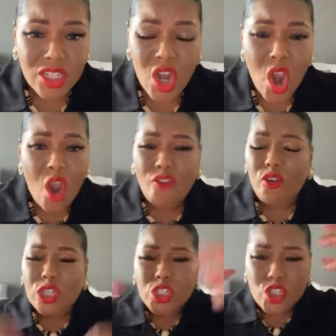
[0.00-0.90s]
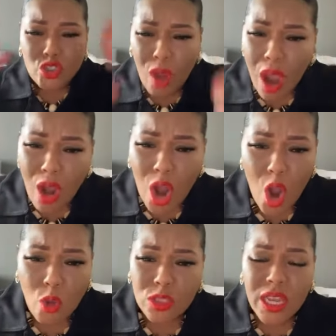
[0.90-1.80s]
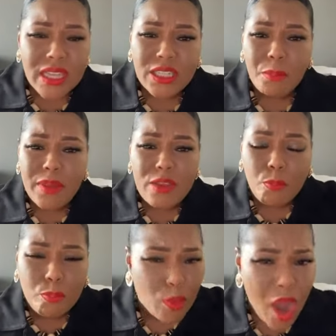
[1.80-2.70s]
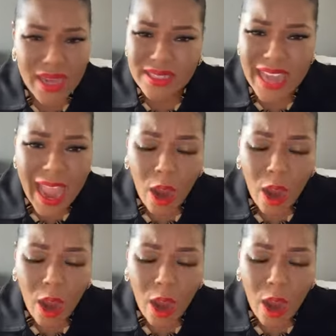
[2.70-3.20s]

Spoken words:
for strongholds to be brought down,